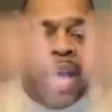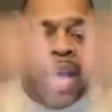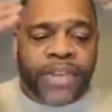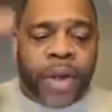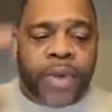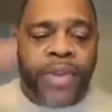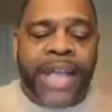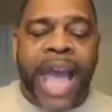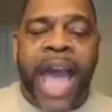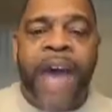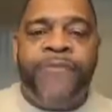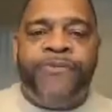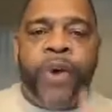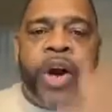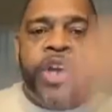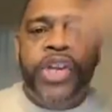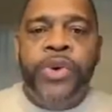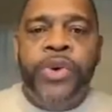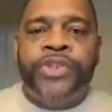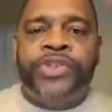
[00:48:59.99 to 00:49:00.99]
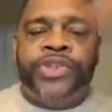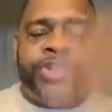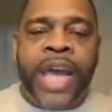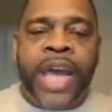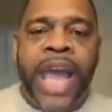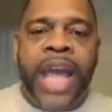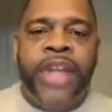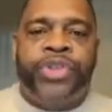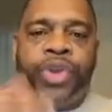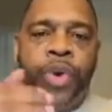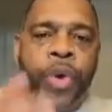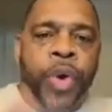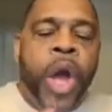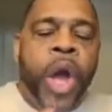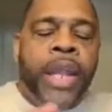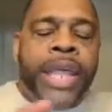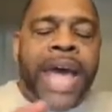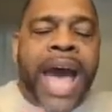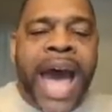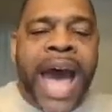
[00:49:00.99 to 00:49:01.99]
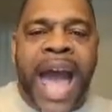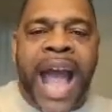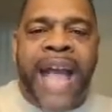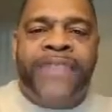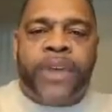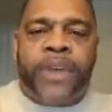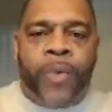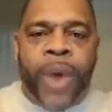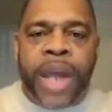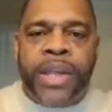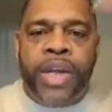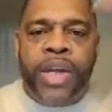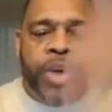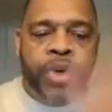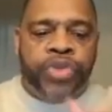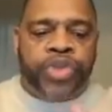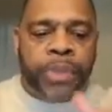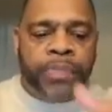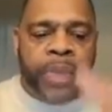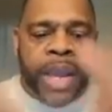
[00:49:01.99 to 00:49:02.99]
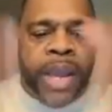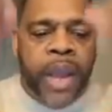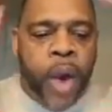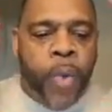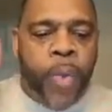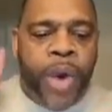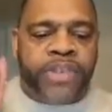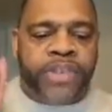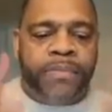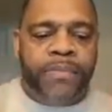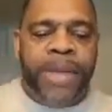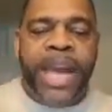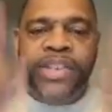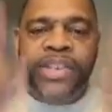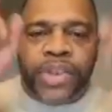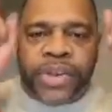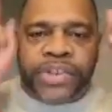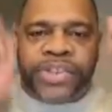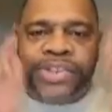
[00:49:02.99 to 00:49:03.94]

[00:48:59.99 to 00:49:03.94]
So therefore, you're seeing through the eyes of where you used to be, which means you're